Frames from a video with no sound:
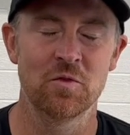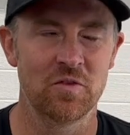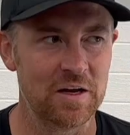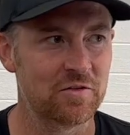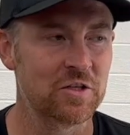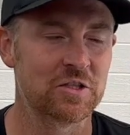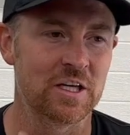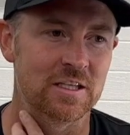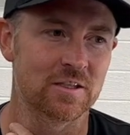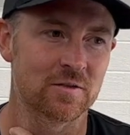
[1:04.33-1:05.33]
5 could
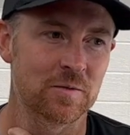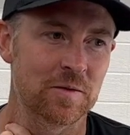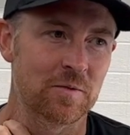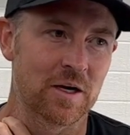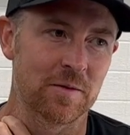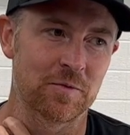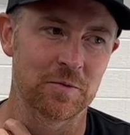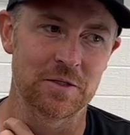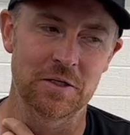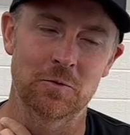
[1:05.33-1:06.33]
change if somebody brought up a
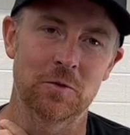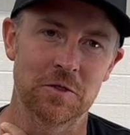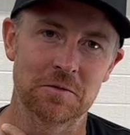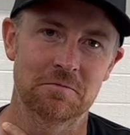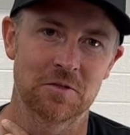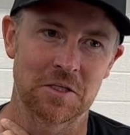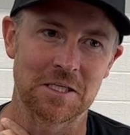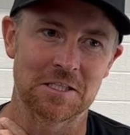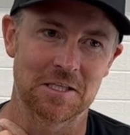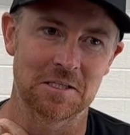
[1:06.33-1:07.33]
really cool looking
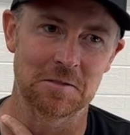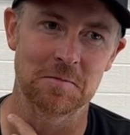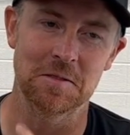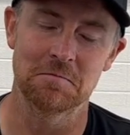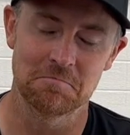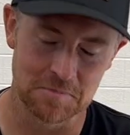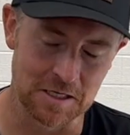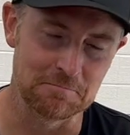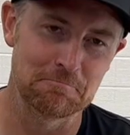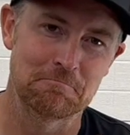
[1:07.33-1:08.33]
sled to me.
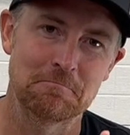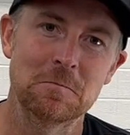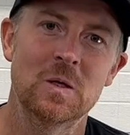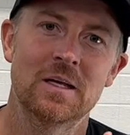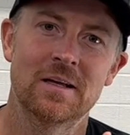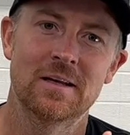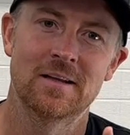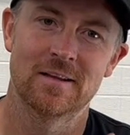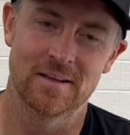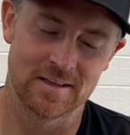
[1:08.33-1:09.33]
But
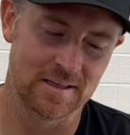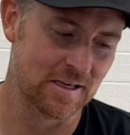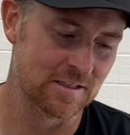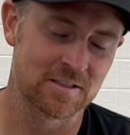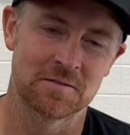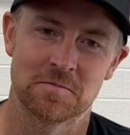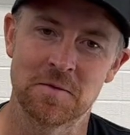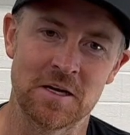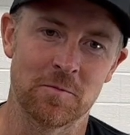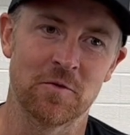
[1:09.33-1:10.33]
that's my
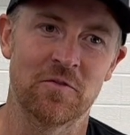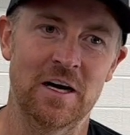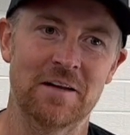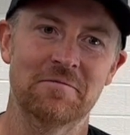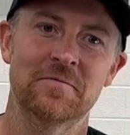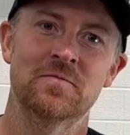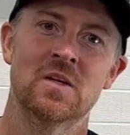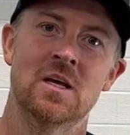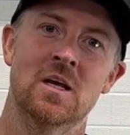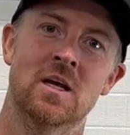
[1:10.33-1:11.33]
number 5.
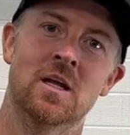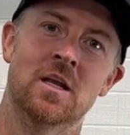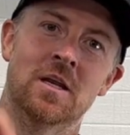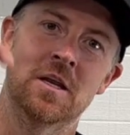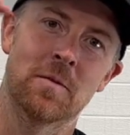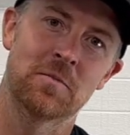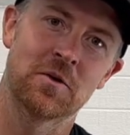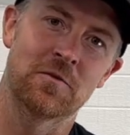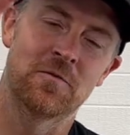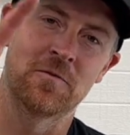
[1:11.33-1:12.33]
Number
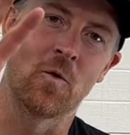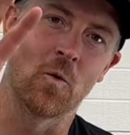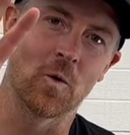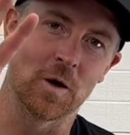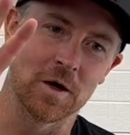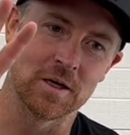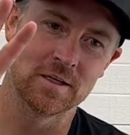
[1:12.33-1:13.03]
4